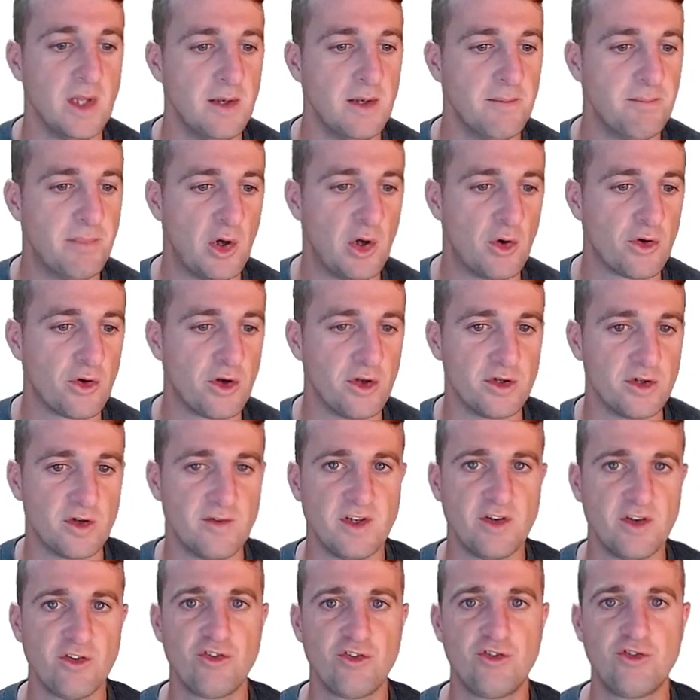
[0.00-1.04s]
Polkadot,
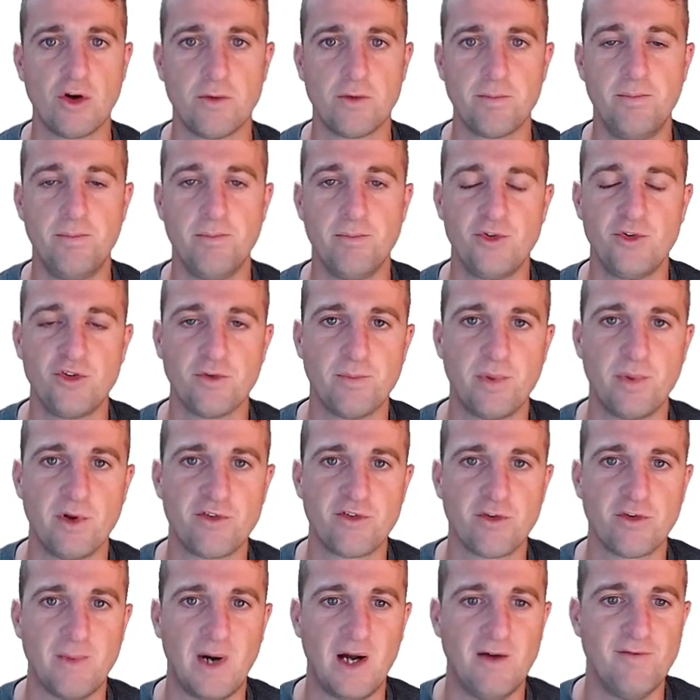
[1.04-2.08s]
then just jump
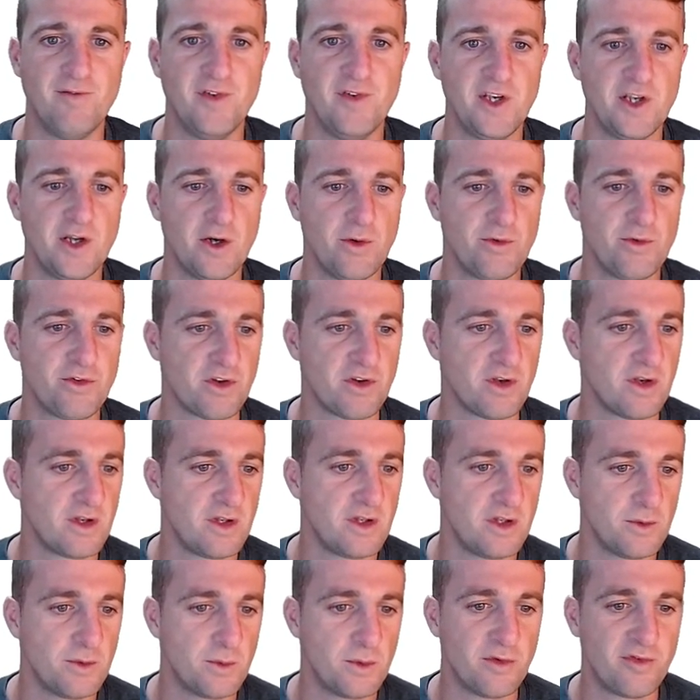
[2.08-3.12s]
onto my videos
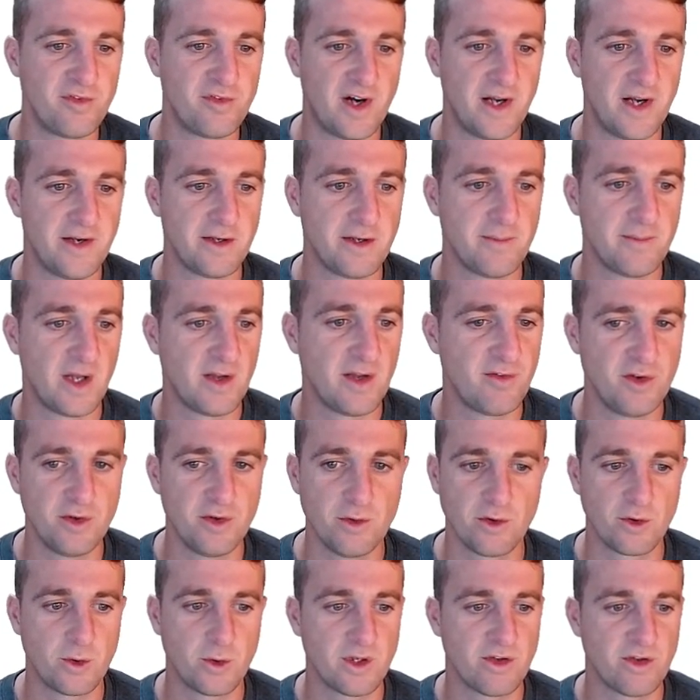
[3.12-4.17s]
and you will find it there if you
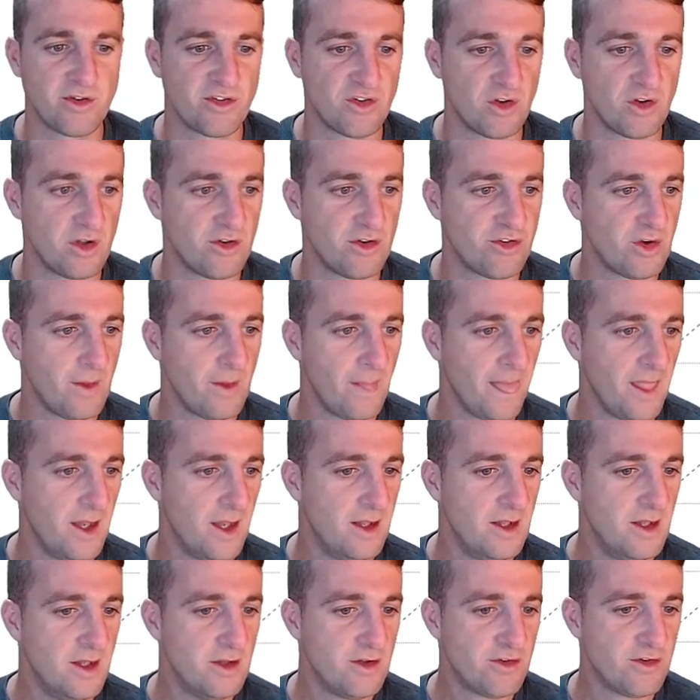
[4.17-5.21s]
do a quick search.
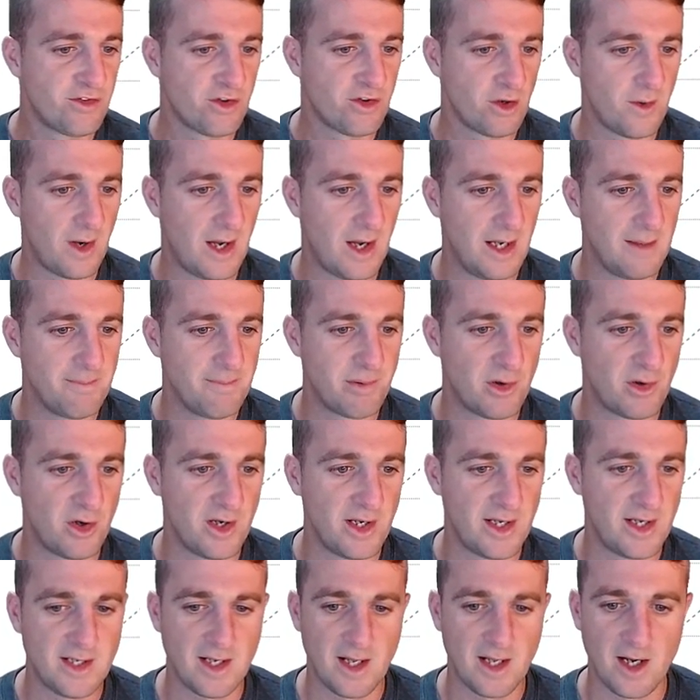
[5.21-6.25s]
So I bought
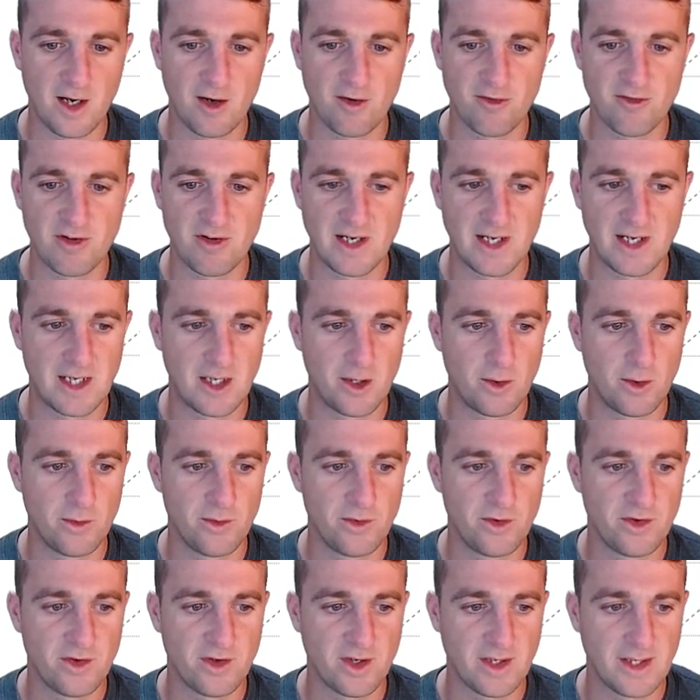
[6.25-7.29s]
in
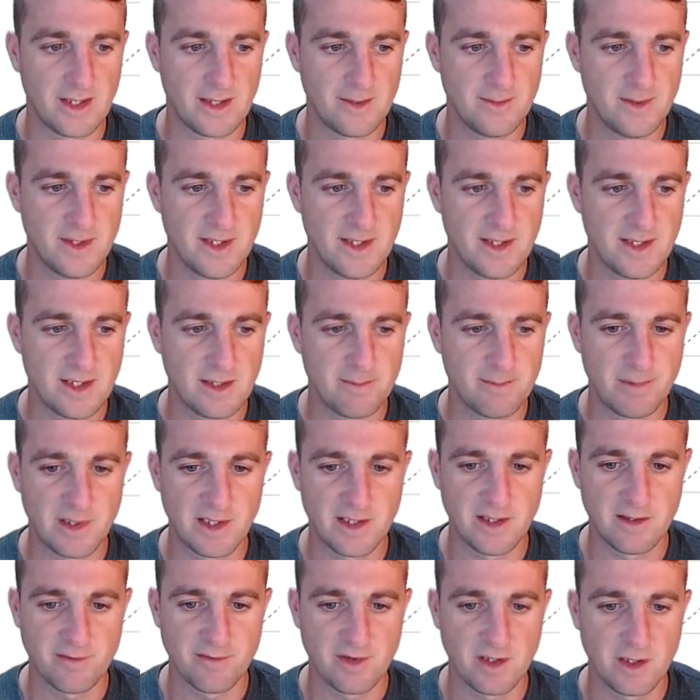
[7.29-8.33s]
around, where did I buy
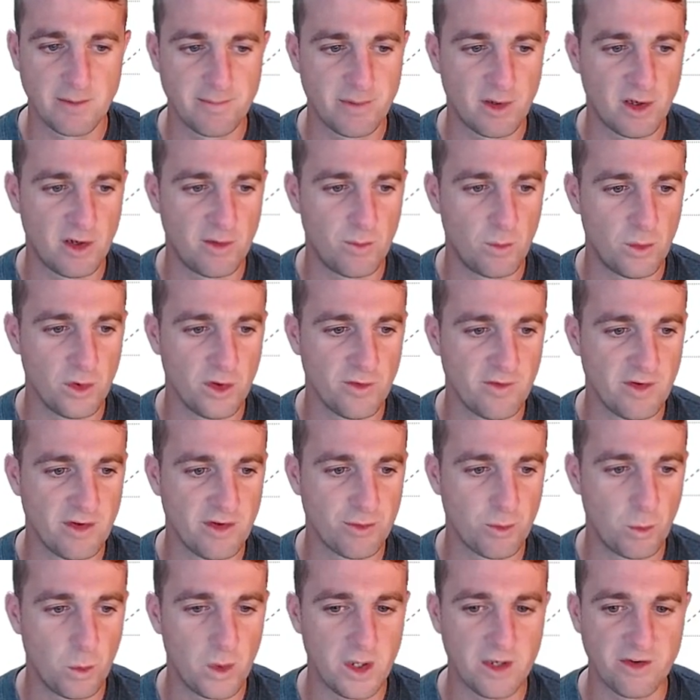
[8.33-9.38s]
in? I think I bought on one of
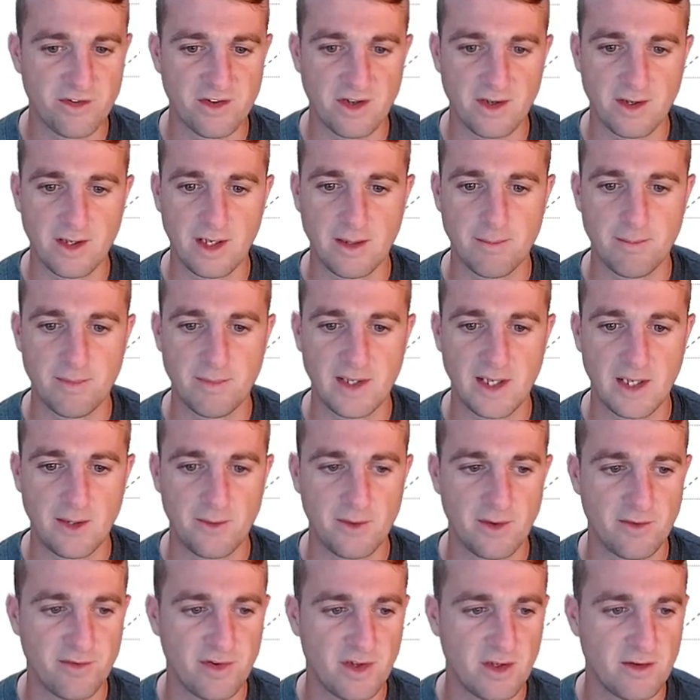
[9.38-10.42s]
these wicks that came
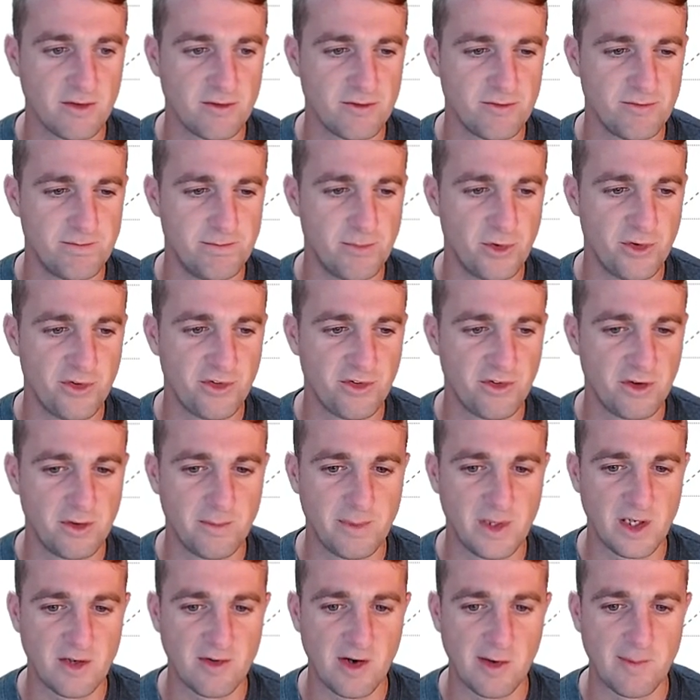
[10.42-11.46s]
down. I think it must have
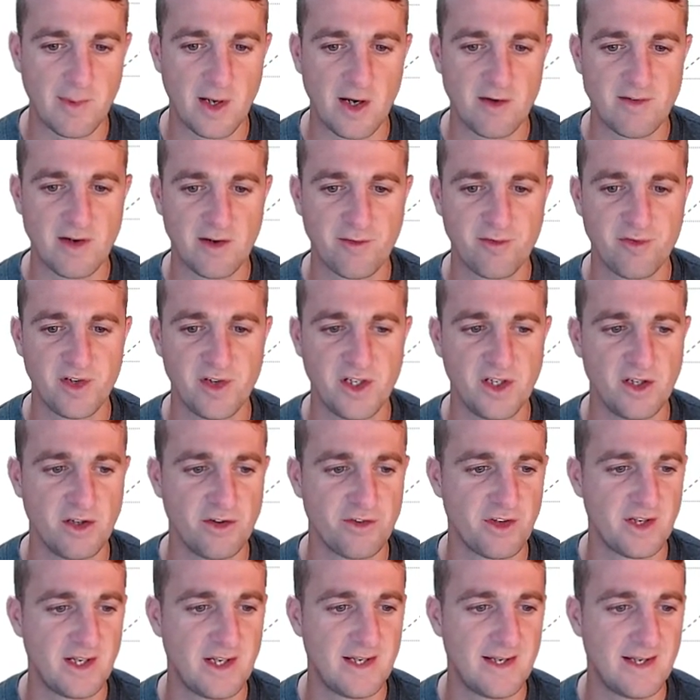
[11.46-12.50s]
been around there, around
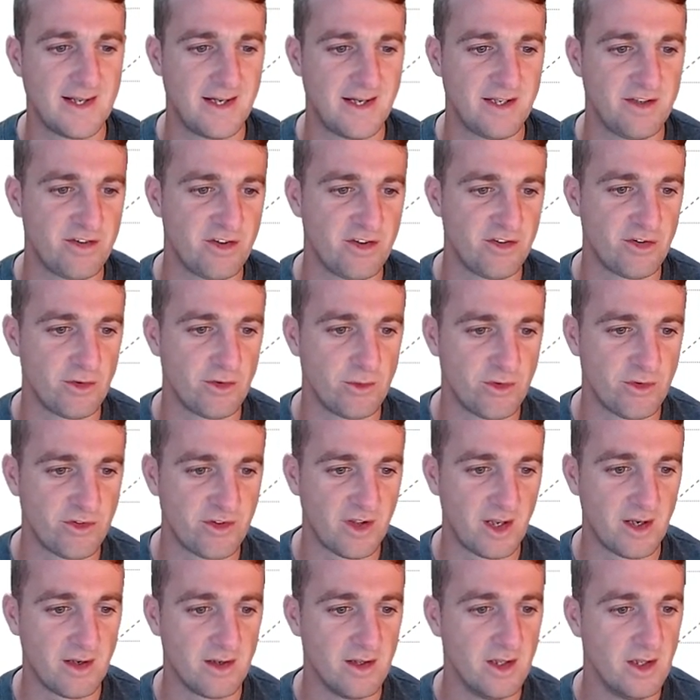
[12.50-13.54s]

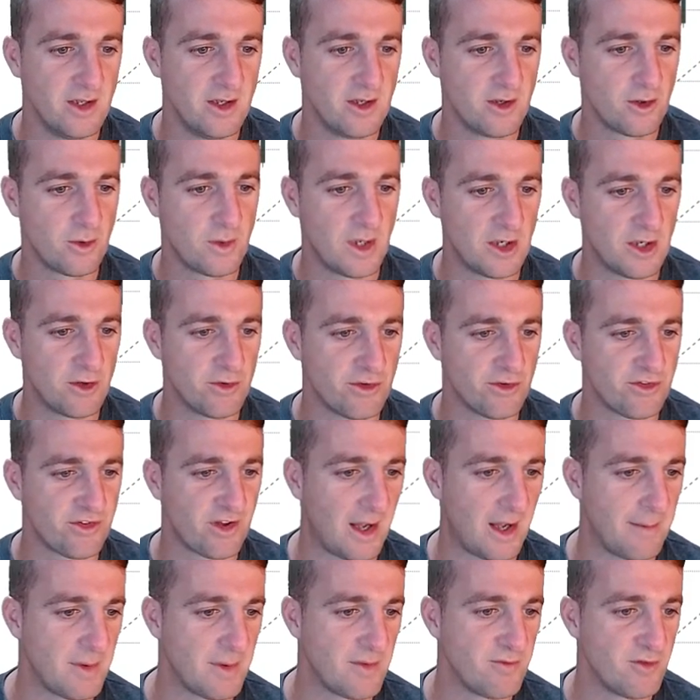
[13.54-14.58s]
$3.92. Quite a good
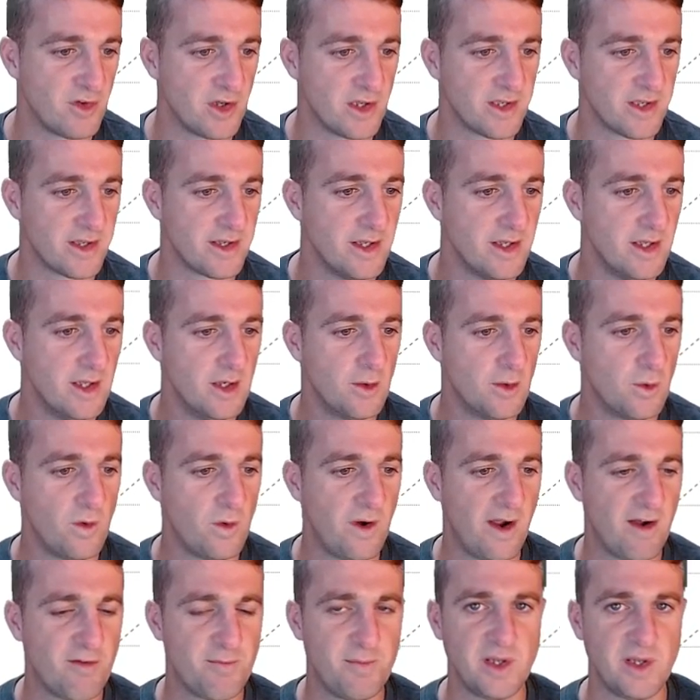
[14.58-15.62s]
timing, really. We
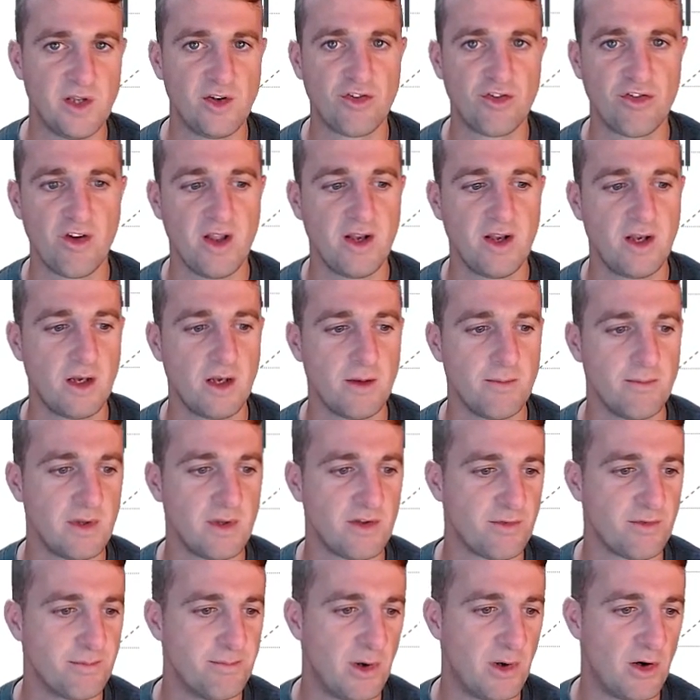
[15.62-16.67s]
have been trading in
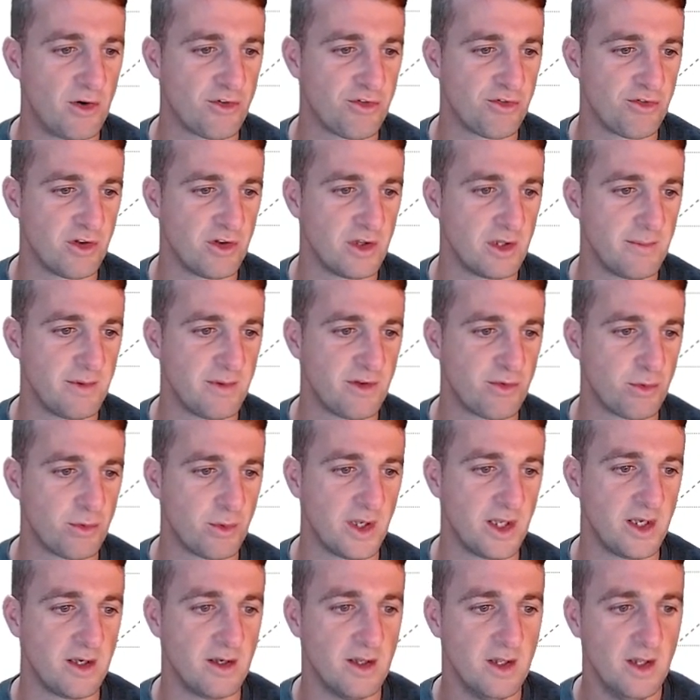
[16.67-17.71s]
this box, really,
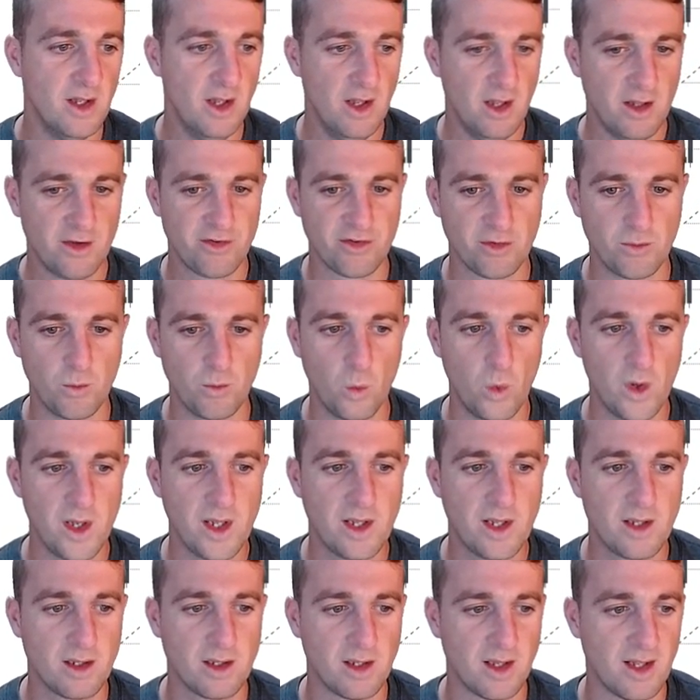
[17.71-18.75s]
between some
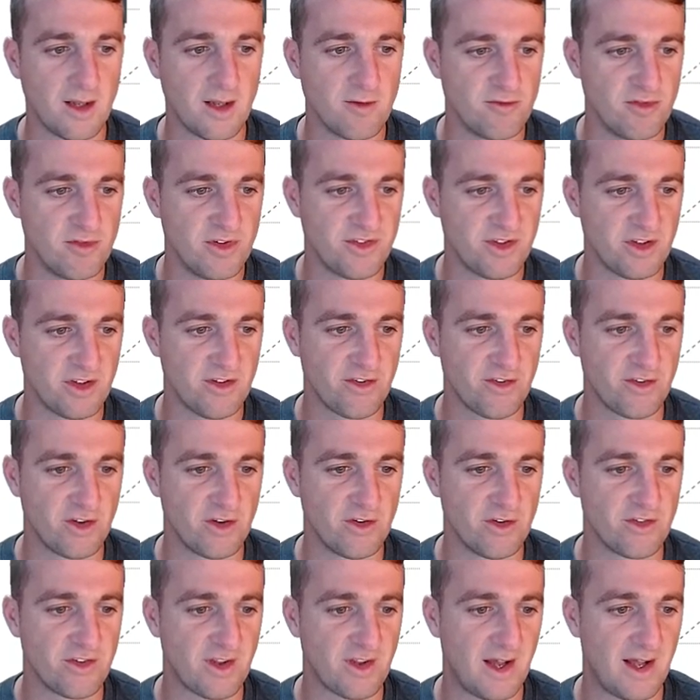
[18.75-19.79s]
weekly
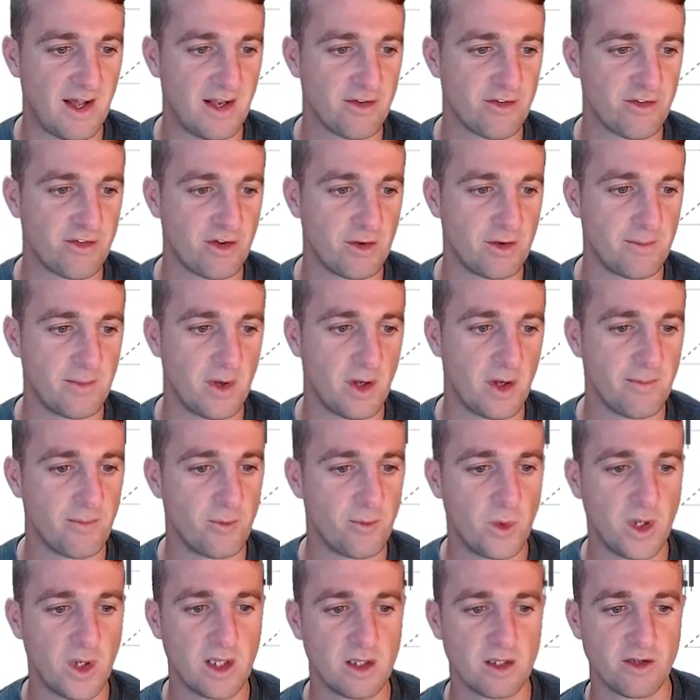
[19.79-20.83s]
resistance and some
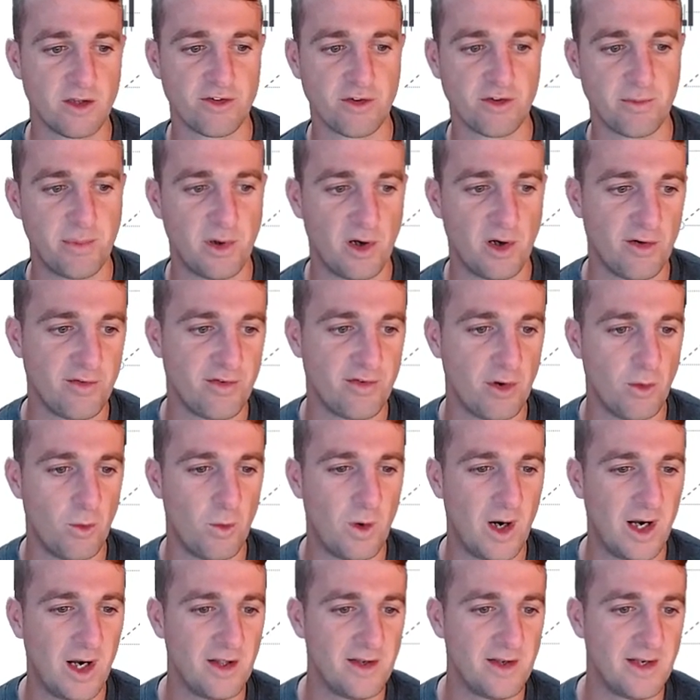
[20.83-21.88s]
weekly support for a
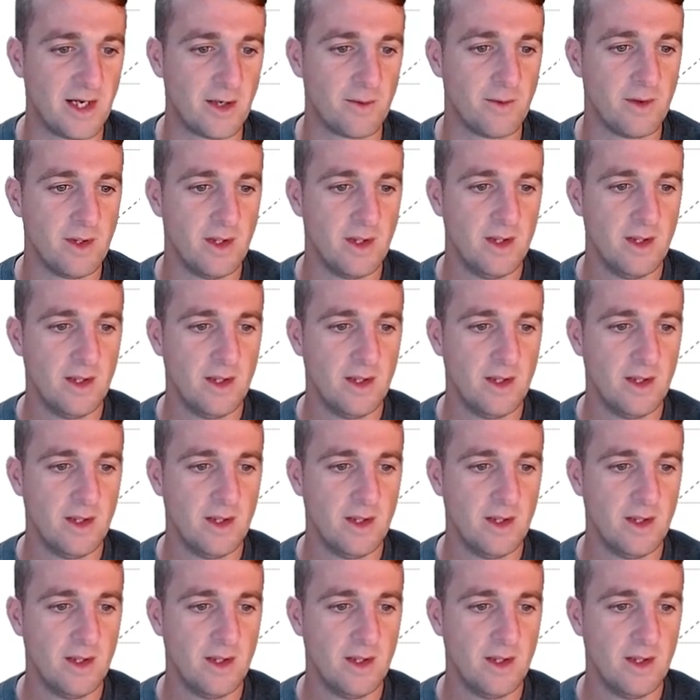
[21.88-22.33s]
while now.